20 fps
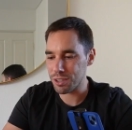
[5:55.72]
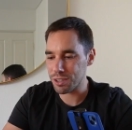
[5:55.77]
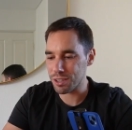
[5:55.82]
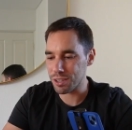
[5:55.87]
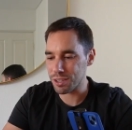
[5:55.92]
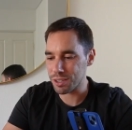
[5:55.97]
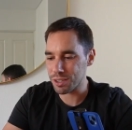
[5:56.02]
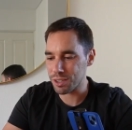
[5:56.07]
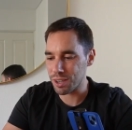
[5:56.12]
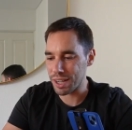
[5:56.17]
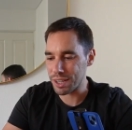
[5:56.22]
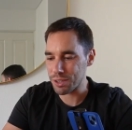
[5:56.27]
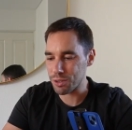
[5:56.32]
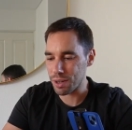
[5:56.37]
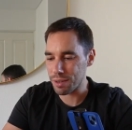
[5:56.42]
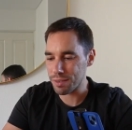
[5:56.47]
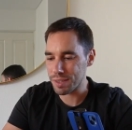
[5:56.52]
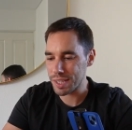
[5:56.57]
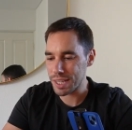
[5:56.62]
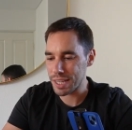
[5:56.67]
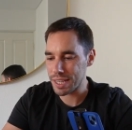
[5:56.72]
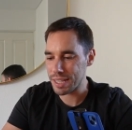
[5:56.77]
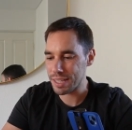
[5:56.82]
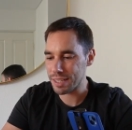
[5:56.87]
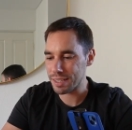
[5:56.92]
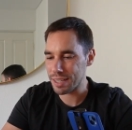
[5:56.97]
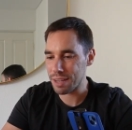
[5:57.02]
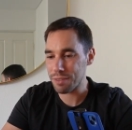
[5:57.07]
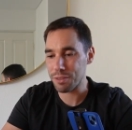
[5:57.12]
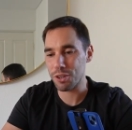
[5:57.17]
the SkyDrive
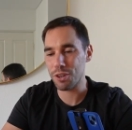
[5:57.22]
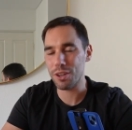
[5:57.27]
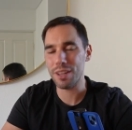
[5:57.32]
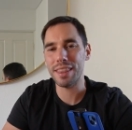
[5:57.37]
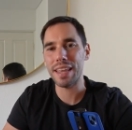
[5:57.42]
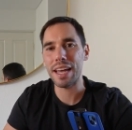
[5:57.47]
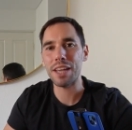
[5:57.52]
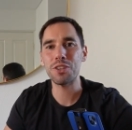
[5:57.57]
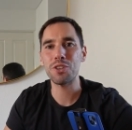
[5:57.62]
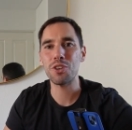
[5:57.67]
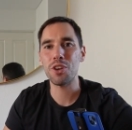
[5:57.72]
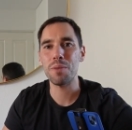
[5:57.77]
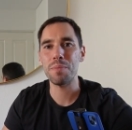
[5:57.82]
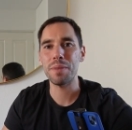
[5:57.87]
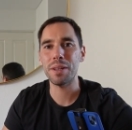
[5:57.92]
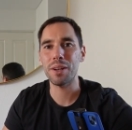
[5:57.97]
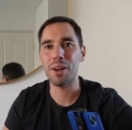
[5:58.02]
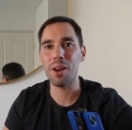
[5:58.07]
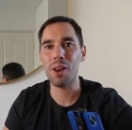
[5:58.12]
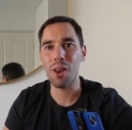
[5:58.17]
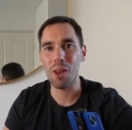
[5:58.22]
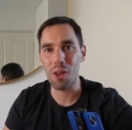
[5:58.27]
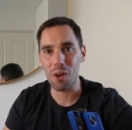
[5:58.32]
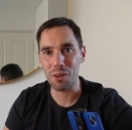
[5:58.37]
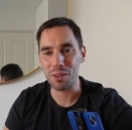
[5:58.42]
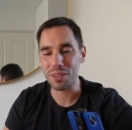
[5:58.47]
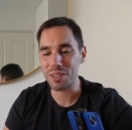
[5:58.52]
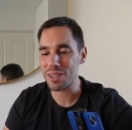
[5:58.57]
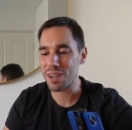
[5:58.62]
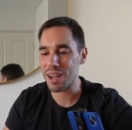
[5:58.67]
settings. Haven't heard that term in a
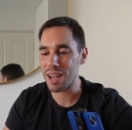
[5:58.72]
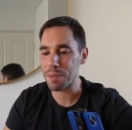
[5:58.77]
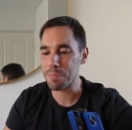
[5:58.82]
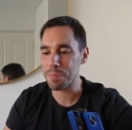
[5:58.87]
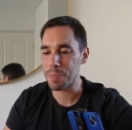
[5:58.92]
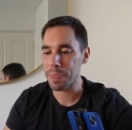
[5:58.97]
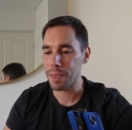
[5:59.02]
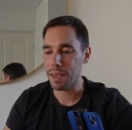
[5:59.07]
long time.